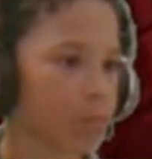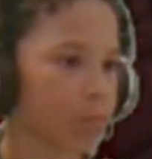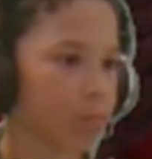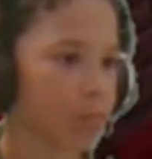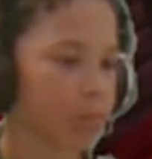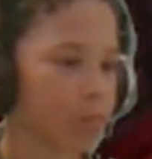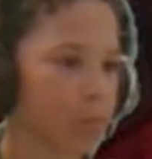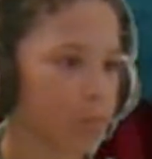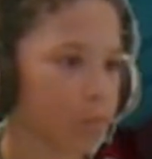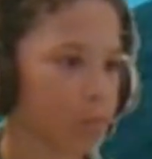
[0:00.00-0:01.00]

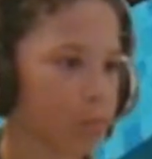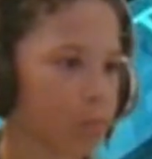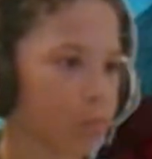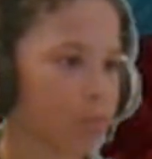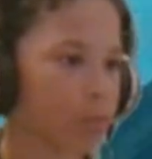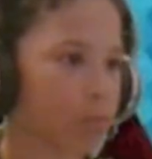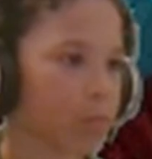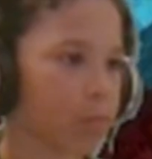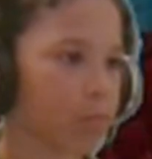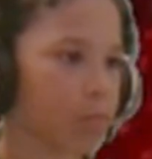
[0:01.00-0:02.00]

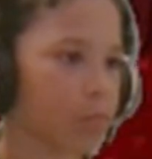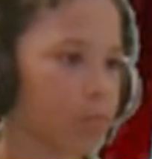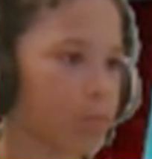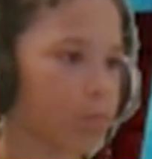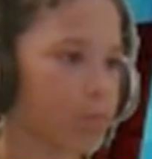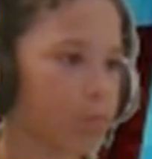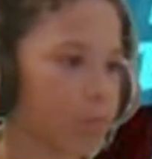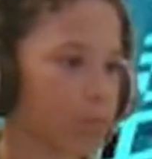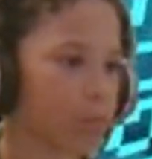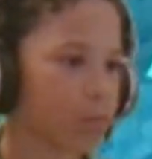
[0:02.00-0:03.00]

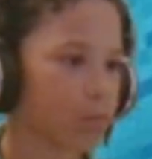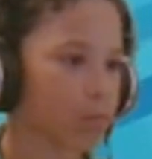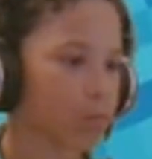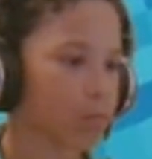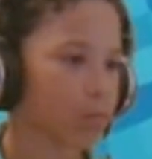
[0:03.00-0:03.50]
Nobody speaks.